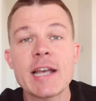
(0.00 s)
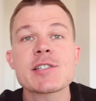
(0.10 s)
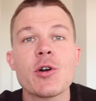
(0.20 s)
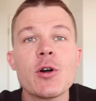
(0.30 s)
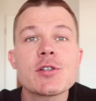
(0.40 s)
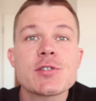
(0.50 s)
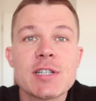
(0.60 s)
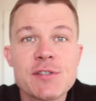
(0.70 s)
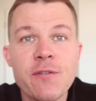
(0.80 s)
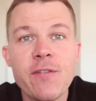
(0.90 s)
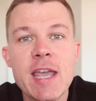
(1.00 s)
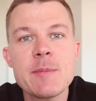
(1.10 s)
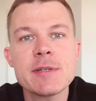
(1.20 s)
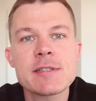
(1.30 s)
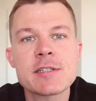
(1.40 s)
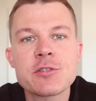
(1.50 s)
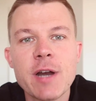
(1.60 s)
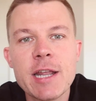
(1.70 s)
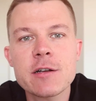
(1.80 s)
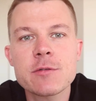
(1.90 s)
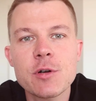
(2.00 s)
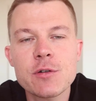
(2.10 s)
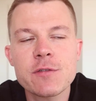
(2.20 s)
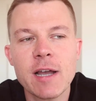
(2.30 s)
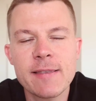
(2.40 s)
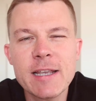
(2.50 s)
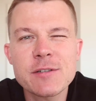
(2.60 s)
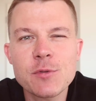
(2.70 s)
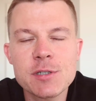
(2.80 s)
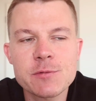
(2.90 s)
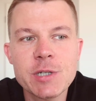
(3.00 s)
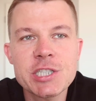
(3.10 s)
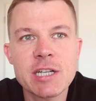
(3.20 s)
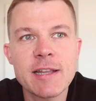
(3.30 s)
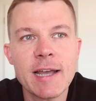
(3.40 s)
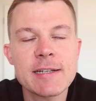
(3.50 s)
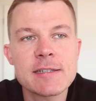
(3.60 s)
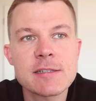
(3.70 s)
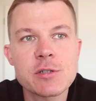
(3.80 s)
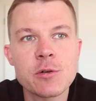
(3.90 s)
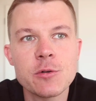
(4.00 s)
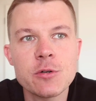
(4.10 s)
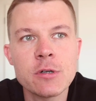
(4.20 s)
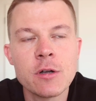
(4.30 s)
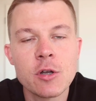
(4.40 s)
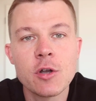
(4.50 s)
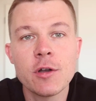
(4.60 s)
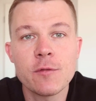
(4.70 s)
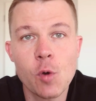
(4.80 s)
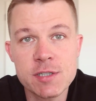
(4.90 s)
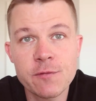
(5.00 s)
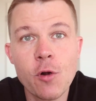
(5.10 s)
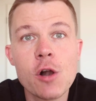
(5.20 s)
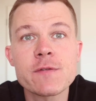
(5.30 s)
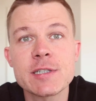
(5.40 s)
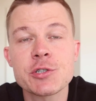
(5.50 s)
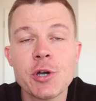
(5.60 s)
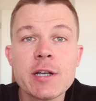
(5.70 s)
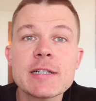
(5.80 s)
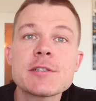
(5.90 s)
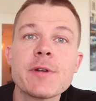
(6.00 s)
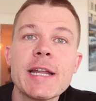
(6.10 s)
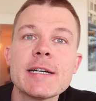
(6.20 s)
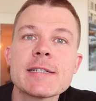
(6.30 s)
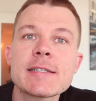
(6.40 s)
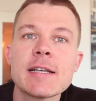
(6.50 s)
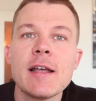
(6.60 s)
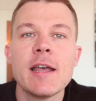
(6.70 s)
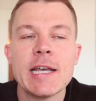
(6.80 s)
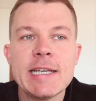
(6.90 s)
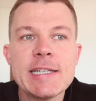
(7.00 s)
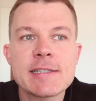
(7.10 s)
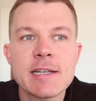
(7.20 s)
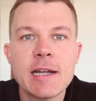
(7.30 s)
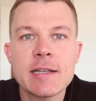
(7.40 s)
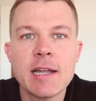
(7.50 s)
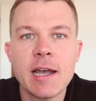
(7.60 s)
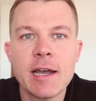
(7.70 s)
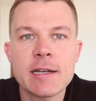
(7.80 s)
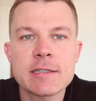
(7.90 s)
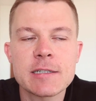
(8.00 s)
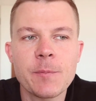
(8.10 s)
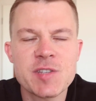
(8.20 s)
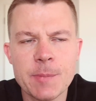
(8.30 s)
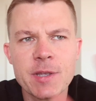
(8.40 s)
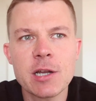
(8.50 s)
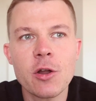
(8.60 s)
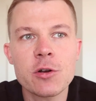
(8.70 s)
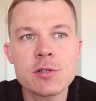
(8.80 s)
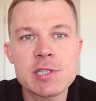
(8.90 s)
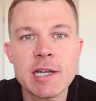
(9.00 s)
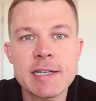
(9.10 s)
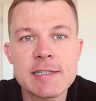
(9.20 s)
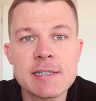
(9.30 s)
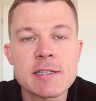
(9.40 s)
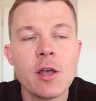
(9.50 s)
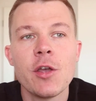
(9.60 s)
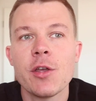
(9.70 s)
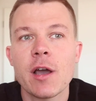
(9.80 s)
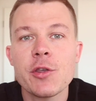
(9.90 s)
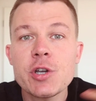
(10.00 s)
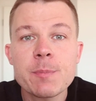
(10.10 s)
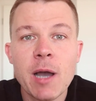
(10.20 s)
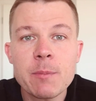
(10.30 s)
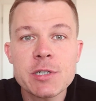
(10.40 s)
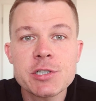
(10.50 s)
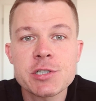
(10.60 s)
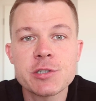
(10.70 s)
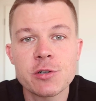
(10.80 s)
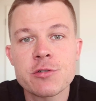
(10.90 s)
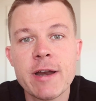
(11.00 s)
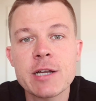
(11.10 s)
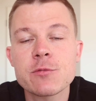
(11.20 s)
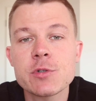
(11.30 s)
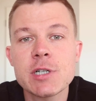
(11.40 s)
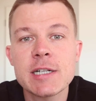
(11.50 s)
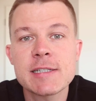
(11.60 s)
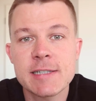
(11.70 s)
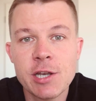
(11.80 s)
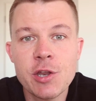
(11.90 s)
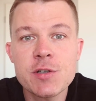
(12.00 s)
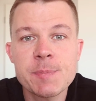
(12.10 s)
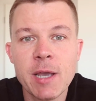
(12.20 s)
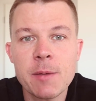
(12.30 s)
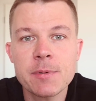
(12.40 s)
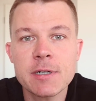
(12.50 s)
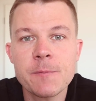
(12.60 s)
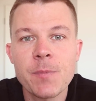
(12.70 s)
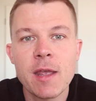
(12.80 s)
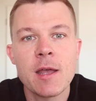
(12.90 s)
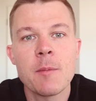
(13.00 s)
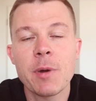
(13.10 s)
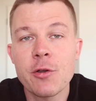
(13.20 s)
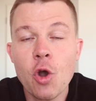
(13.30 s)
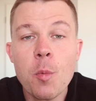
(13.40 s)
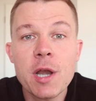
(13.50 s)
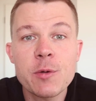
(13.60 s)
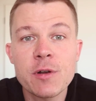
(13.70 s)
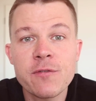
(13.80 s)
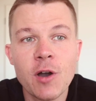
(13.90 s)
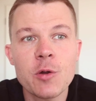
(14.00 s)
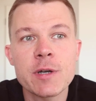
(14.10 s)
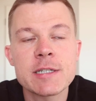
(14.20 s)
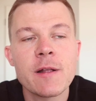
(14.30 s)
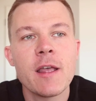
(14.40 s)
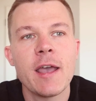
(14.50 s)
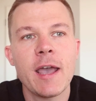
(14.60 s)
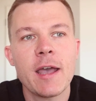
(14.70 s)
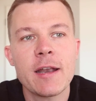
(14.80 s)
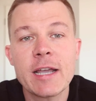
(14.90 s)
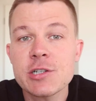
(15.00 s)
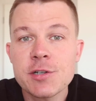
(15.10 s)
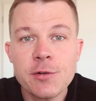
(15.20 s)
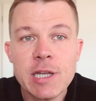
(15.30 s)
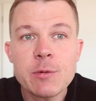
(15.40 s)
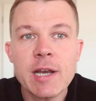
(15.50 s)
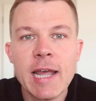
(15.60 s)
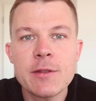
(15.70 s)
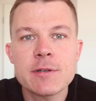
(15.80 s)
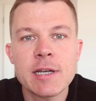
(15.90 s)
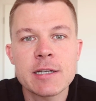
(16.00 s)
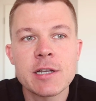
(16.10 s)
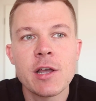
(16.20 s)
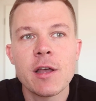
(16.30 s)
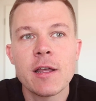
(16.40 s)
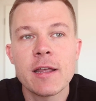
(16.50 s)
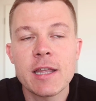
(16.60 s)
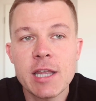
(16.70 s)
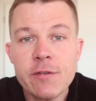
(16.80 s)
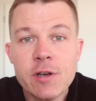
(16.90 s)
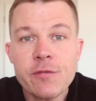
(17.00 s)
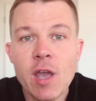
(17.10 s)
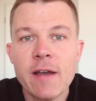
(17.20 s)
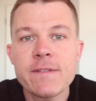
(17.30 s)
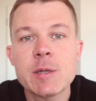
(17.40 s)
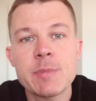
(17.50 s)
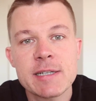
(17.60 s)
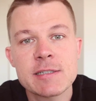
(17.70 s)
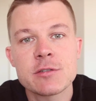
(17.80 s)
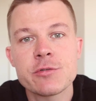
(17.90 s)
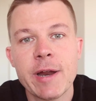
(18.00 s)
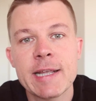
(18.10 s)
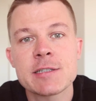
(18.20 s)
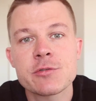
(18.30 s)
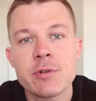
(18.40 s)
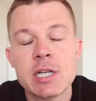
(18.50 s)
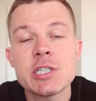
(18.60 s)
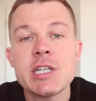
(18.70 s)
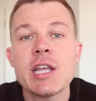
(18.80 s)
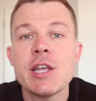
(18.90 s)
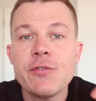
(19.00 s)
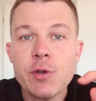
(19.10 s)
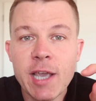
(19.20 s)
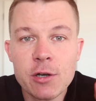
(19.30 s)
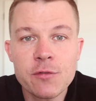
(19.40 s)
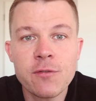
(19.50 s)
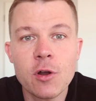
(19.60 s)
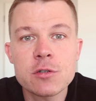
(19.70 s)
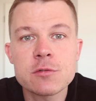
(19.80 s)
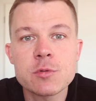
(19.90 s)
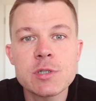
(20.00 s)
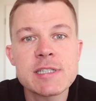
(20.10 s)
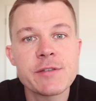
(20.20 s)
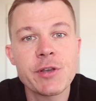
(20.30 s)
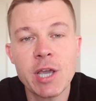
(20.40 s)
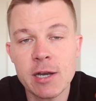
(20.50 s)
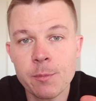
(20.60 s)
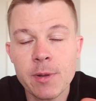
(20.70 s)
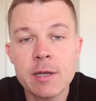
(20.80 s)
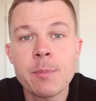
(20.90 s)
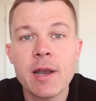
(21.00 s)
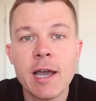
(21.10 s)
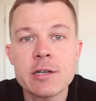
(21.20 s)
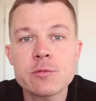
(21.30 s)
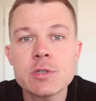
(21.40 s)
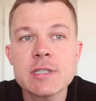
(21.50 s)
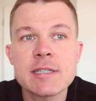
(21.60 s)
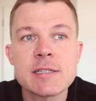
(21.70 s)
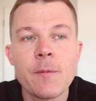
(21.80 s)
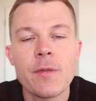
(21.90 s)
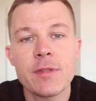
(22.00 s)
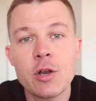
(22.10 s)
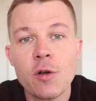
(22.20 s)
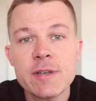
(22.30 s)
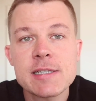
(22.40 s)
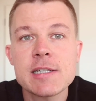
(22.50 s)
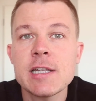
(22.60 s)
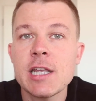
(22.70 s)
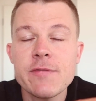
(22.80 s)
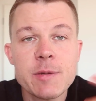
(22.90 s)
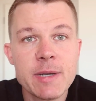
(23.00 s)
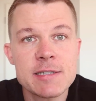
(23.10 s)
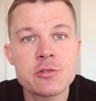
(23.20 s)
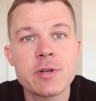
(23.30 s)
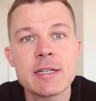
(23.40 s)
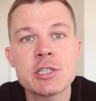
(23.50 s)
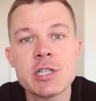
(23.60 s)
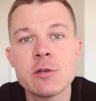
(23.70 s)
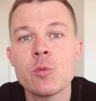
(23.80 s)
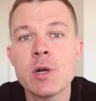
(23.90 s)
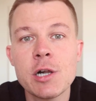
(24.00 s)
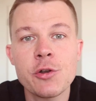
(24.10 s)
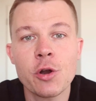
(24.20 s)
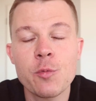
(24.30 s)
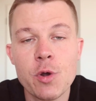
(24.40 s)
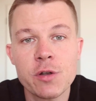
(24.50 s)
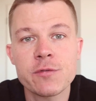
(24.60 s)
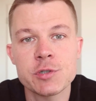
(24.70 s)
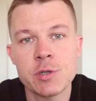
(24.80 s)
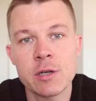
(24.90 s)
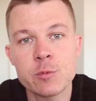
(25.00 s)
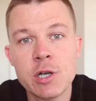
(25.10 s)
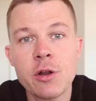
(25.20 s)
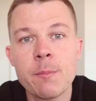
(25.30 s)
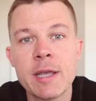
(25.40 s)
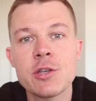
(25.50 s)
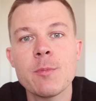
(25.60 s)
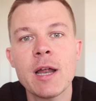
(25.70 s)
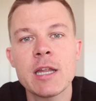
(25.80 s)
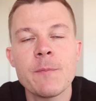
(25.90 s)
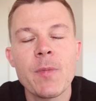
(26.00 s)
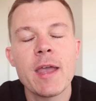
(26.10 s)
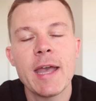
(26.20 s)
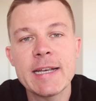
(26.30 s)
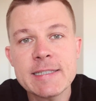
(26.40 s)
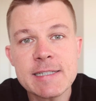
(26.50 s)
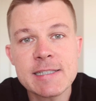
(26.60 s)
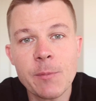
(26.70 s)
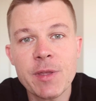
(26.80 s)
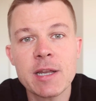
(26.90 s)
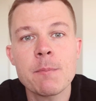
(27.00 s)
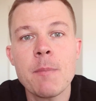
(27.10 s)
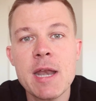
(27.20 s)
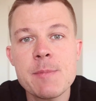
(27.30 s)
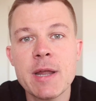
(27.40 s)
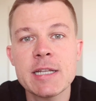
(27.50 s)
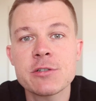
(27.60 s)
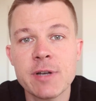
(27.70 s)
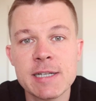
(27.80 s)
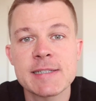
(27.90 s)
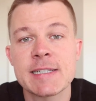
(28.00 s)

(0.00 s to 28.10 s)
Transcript: there's also this famous trading quote, I think it was Richard Dennis who was involved with the turtle traders. He said that something along those lines as, you could publish your trading rules in a newspaper, but nobody will follow it. And I can totally relate to that. Even if you have the best trading strategy, if you cannot follow the rules, if you cannot apply the rules, then obviously even the best strategy will not work for you and will not make you money. And this is something that many traders